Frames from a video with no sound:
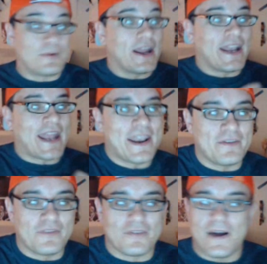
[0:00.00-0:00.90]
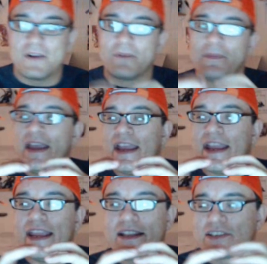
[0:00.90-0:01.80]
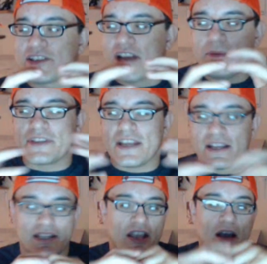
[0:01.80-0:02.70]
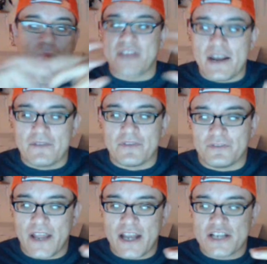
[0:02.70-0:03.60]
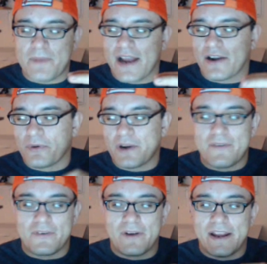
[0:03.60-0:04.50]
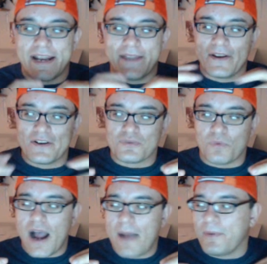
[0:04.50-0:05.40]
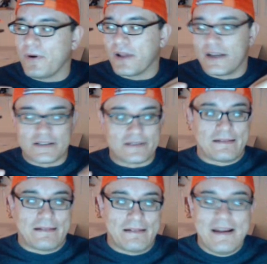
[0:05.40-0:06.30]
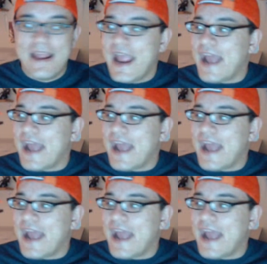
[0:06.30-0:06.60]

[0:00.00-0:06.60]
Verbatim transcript: and end of the volume, he just comes, it comes out of the flashback or whatever, right? And there's Wapol and he's just, huh? And